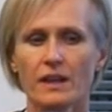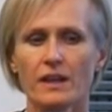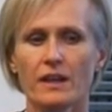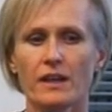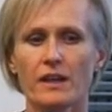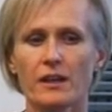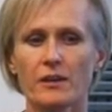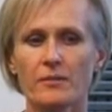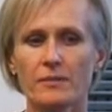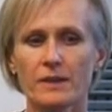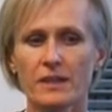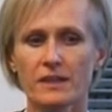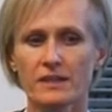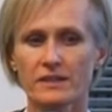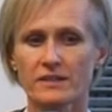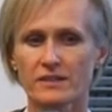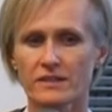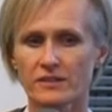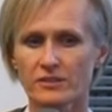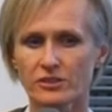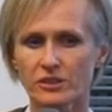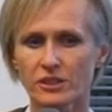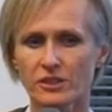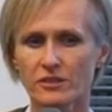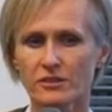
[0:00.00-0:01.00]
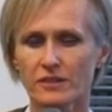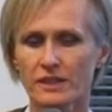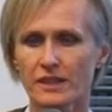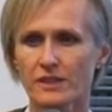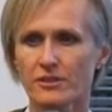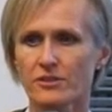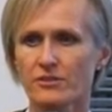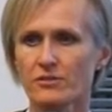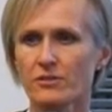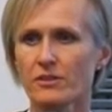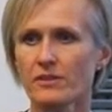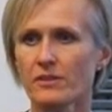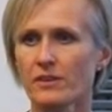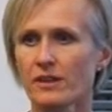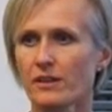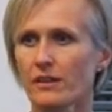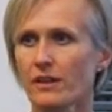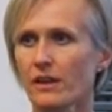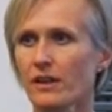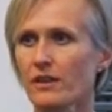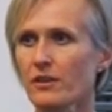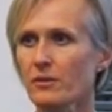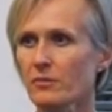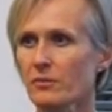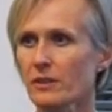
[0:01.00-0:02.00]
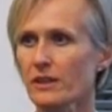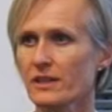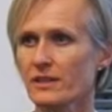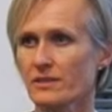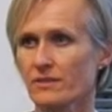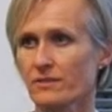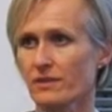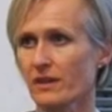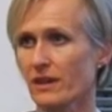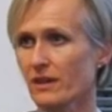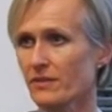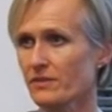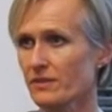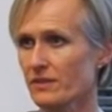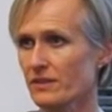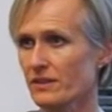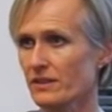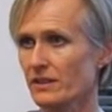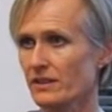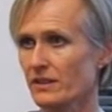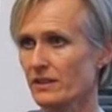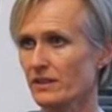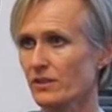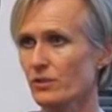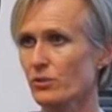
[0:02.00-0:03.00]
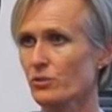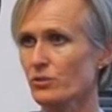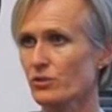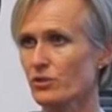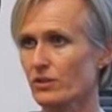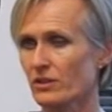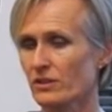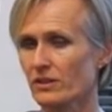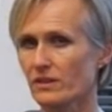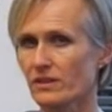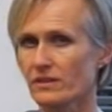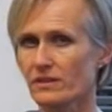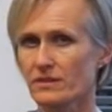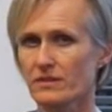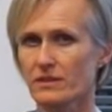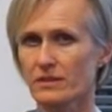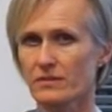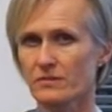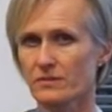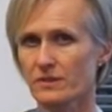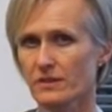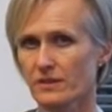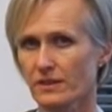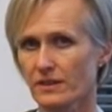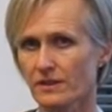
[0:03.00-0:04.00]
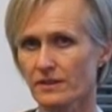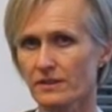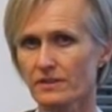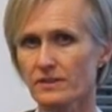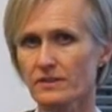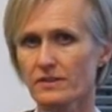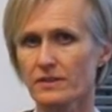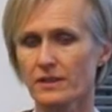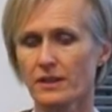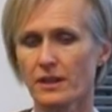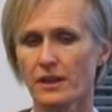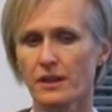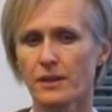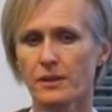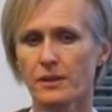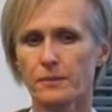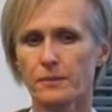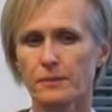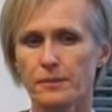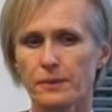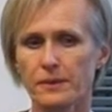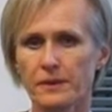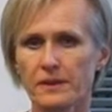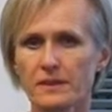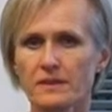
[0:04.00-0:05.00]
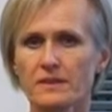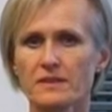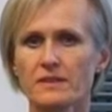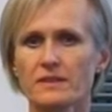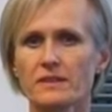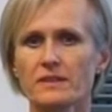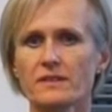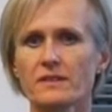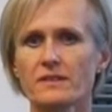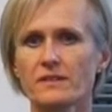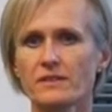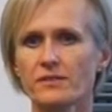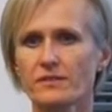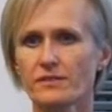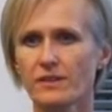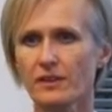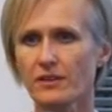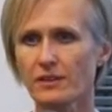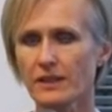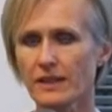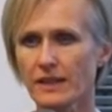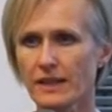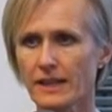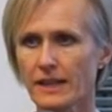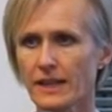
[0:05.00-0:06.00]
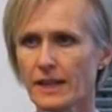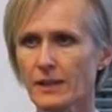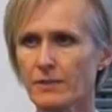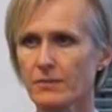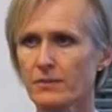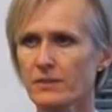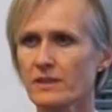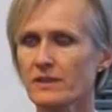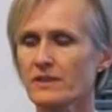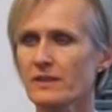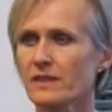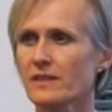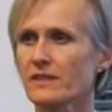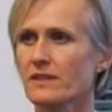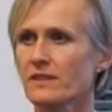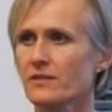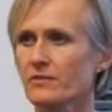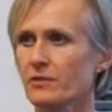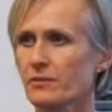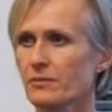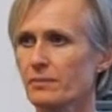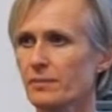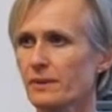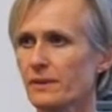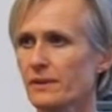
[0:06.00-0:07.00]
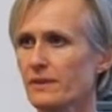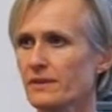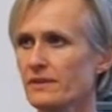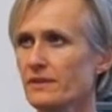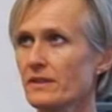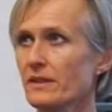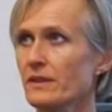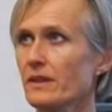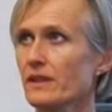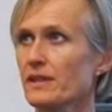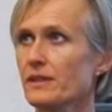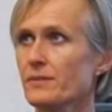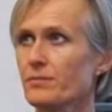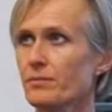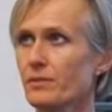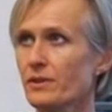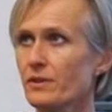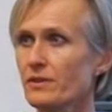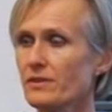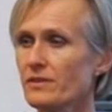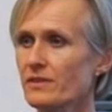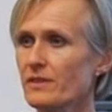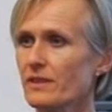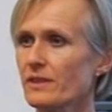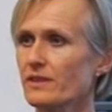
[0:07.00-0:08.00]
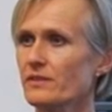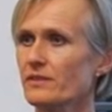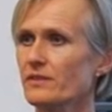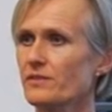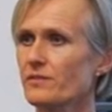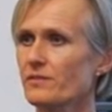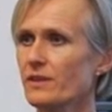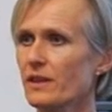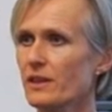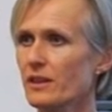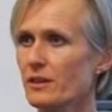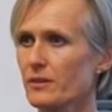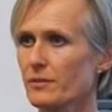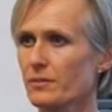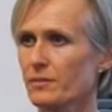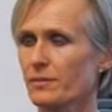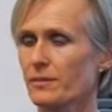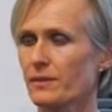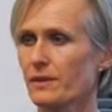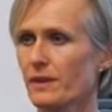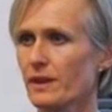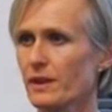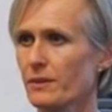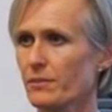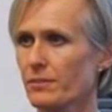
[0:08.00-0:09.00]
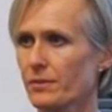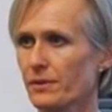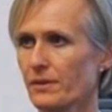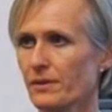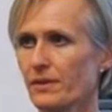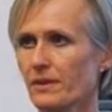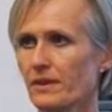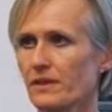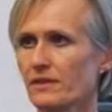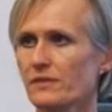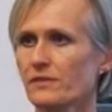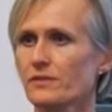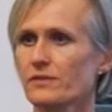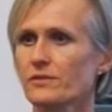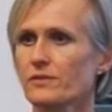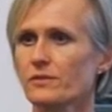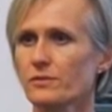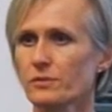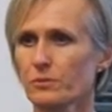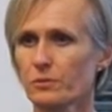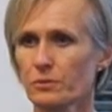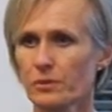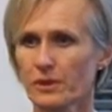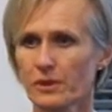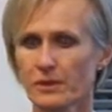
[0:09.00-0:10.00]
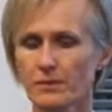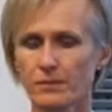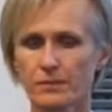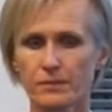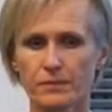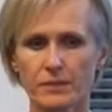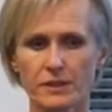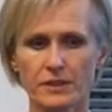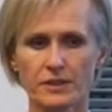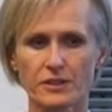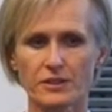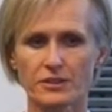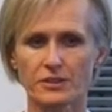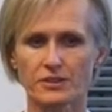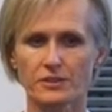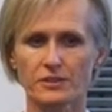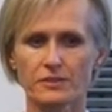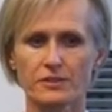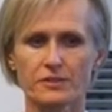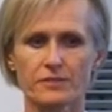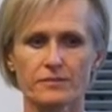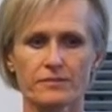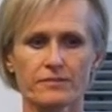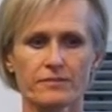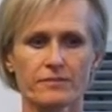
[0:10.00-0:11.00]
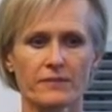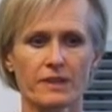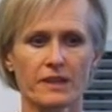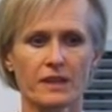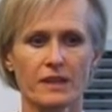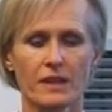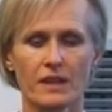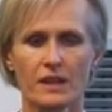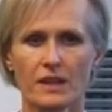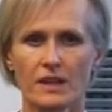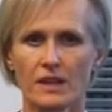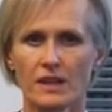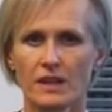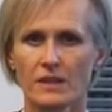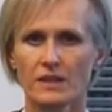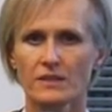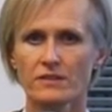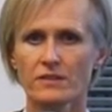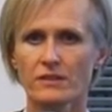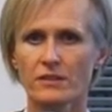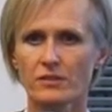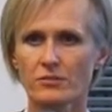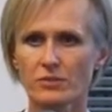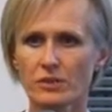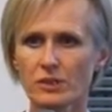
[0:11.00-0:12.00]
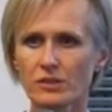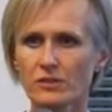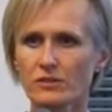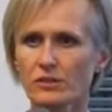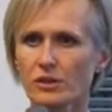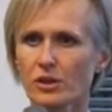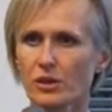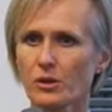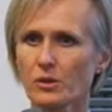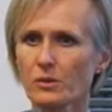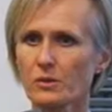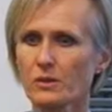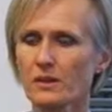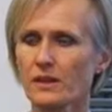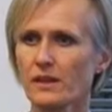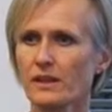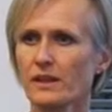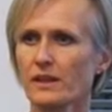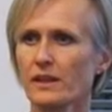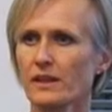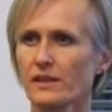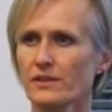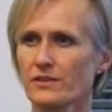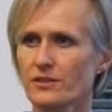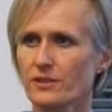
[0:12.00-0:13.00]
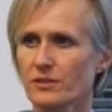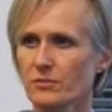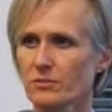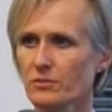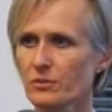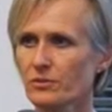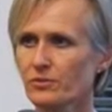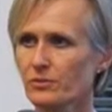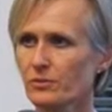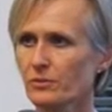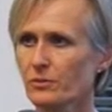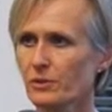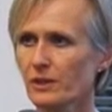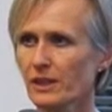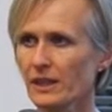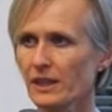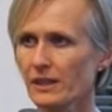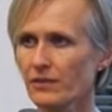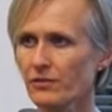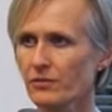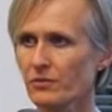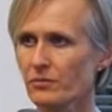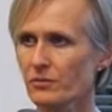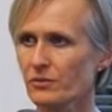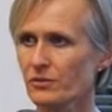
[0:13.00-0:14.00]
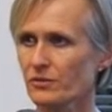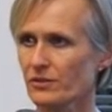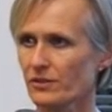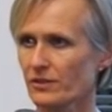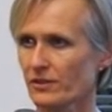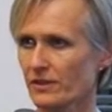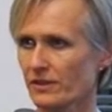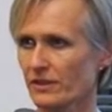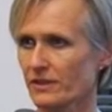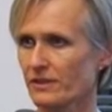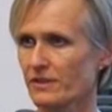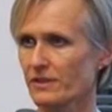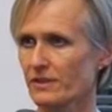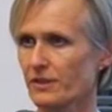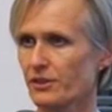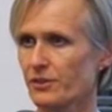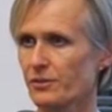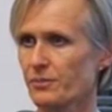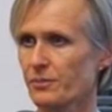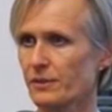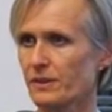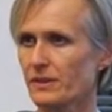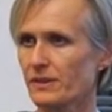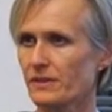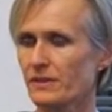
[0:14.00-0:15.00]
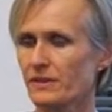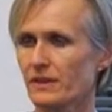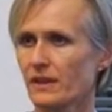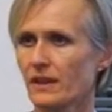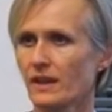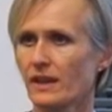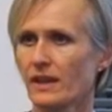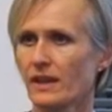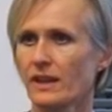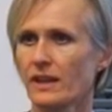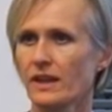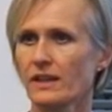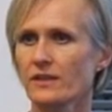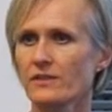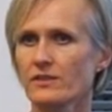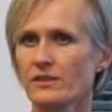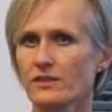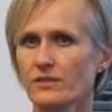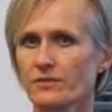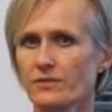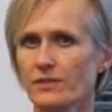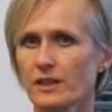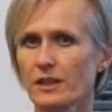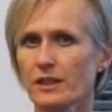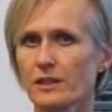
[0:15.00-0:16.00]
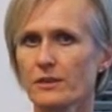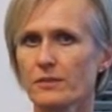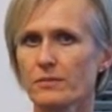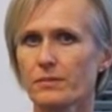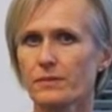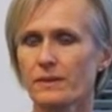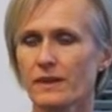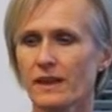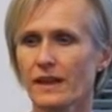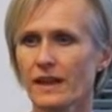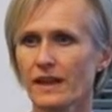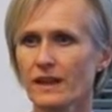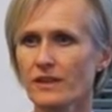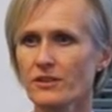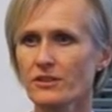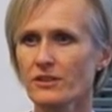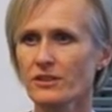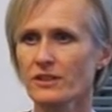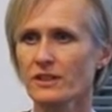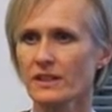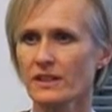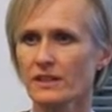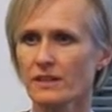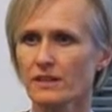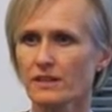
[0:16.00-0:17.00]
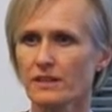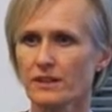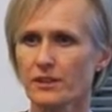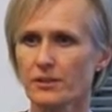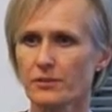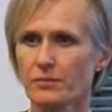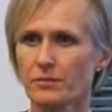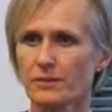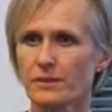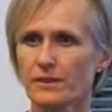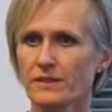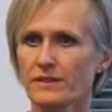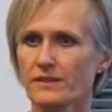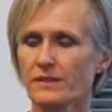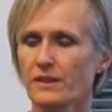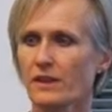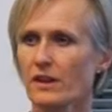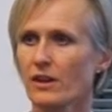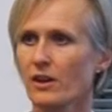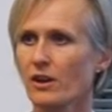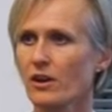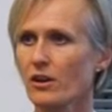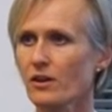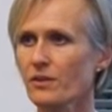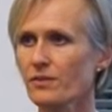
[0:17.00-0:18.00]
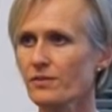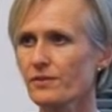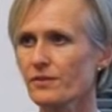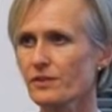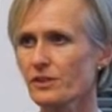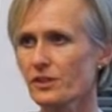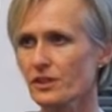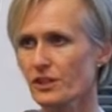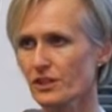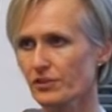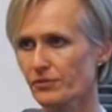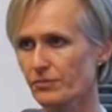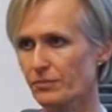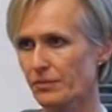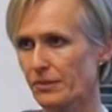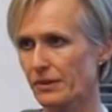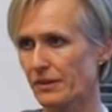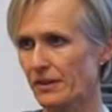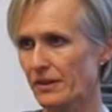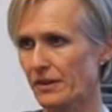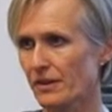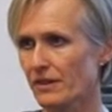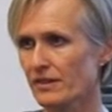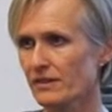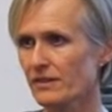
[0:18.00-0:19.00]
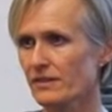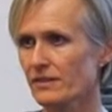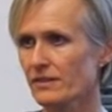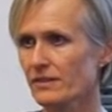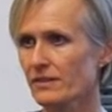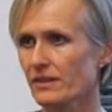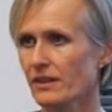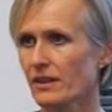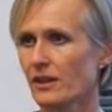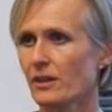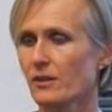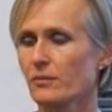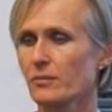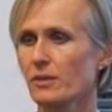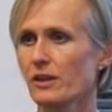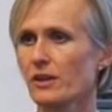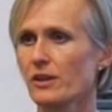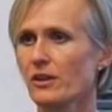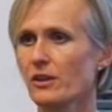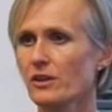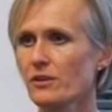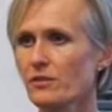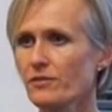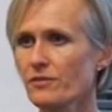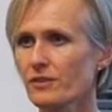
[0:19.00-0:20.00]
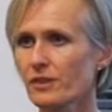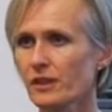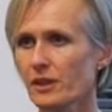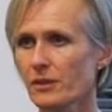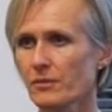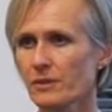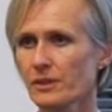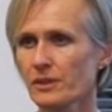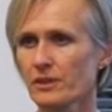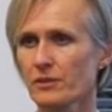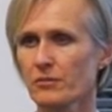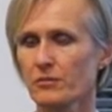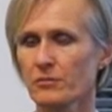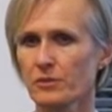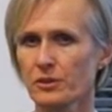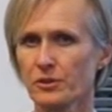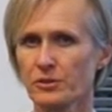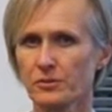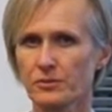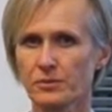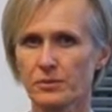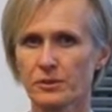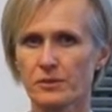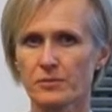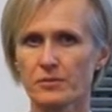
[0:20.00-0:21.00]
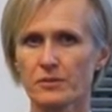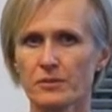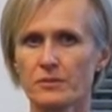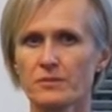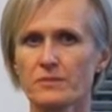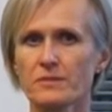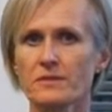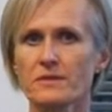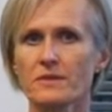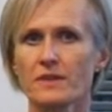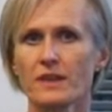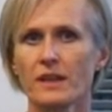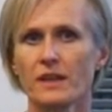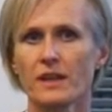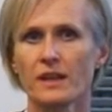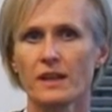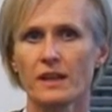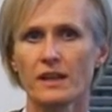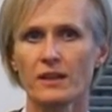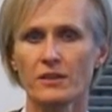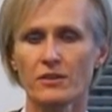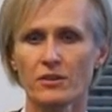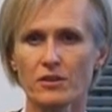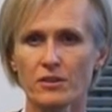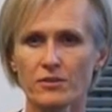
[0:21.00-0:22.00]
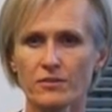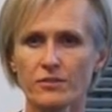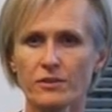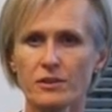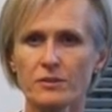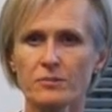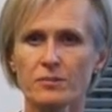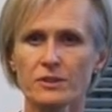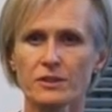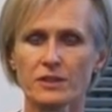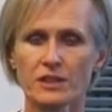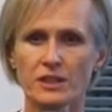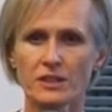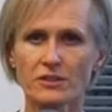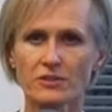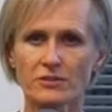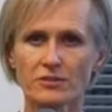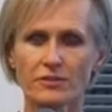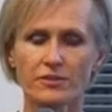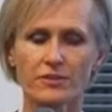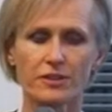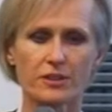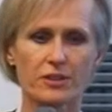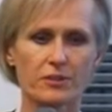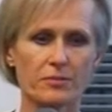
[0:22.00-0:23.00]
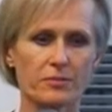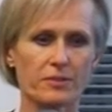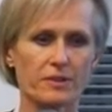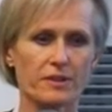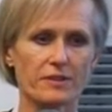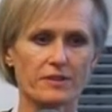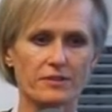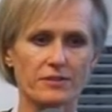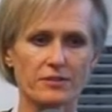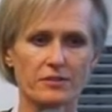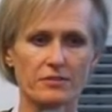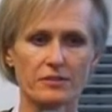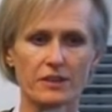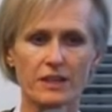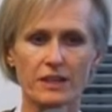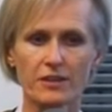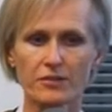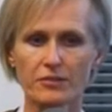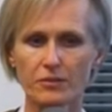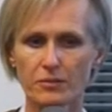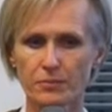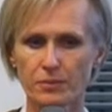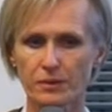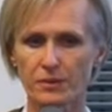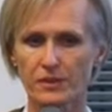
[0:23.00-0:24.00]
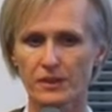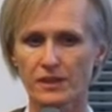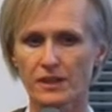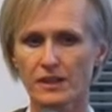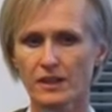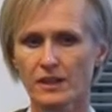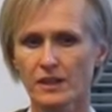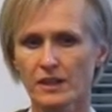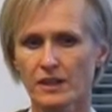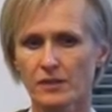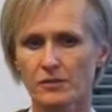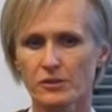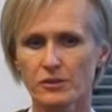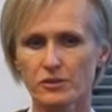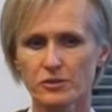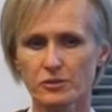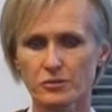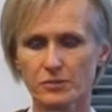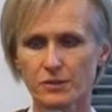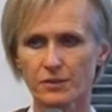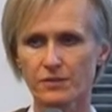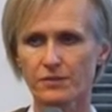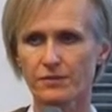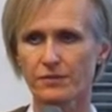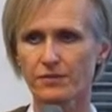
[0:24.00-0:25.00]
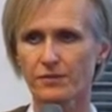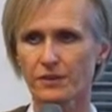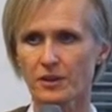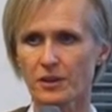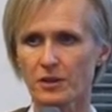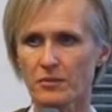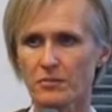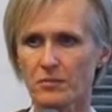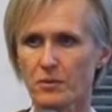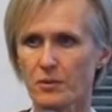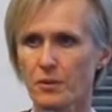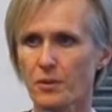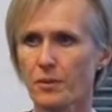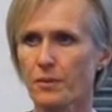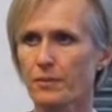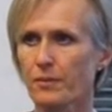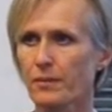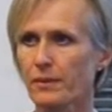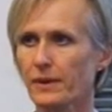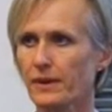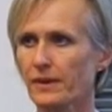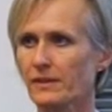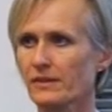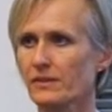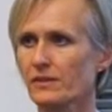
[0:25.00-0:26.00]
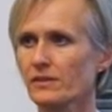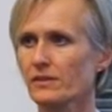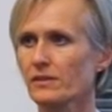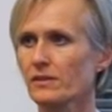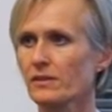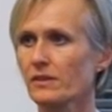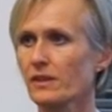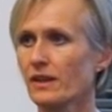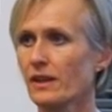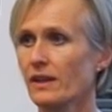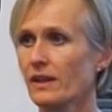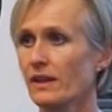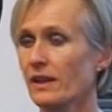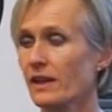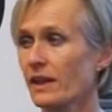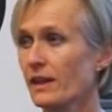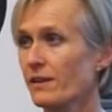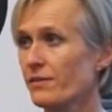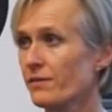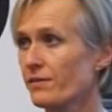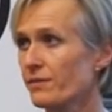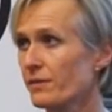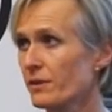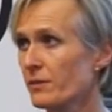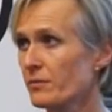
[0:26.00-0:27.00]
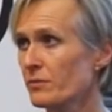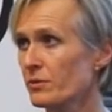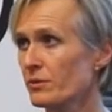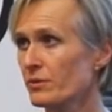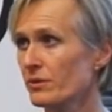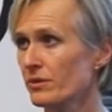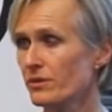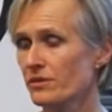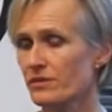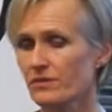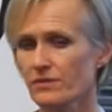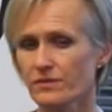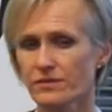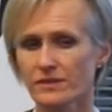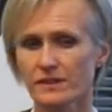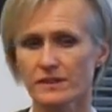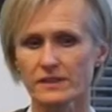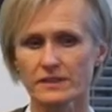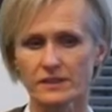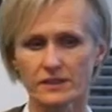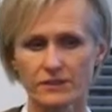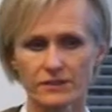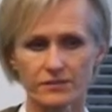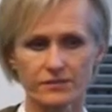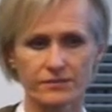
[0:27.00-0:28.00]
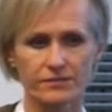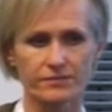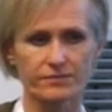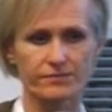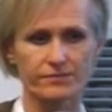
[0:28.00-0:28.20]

And as I'll show you later on, there are other ways of harvesting autologous stem cells, but this is a very labor-intensive and personalized process to develop a product for one patient. So the real goal here is to move away from autologous therapies and to develop allogeneic therapies, off-the-shelf products, by overcoming the immune problems and offering potential therapies to everybody, which will be far more practical and far more cost-effective.